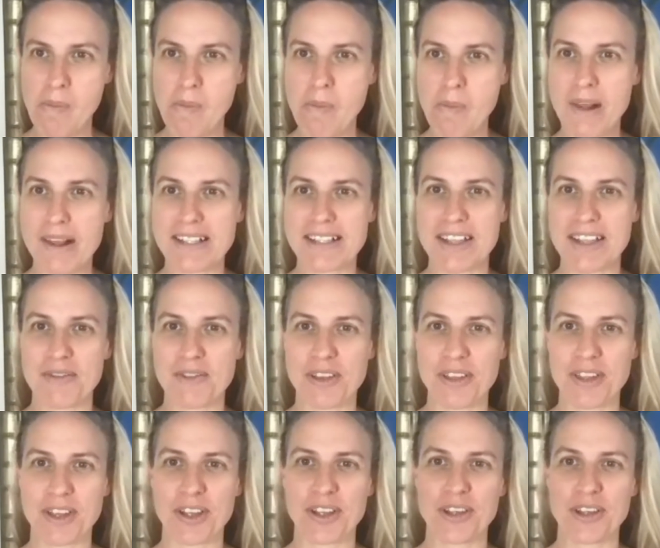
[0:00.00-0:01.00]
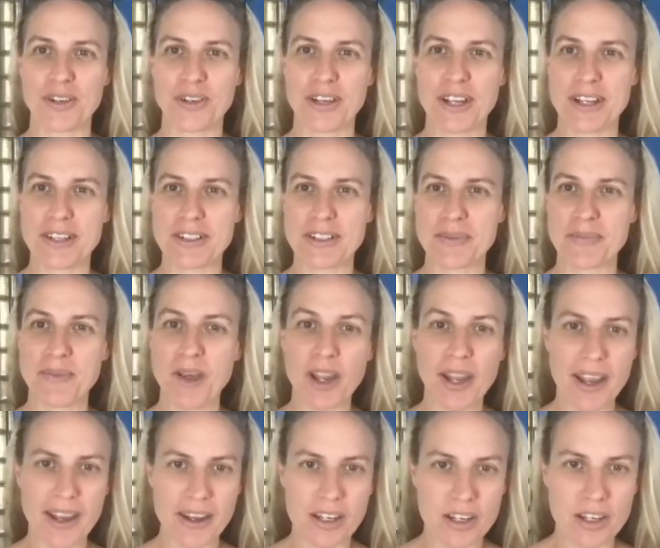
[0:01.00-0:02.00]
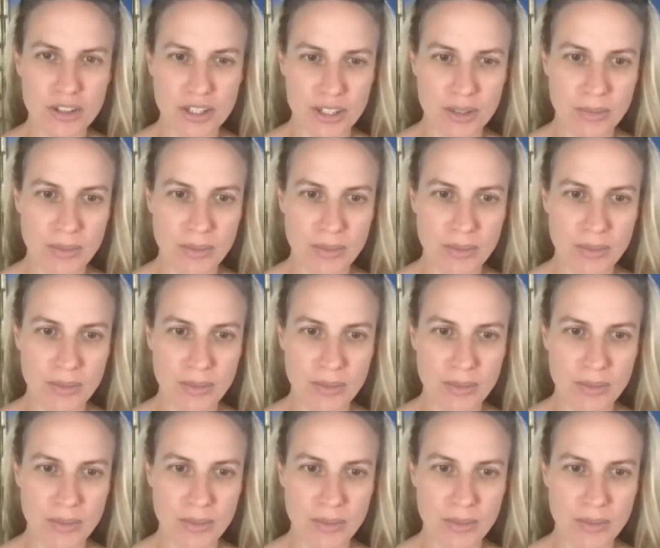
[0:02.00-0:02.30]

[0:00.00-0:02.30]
is everything at your end? Okay, good.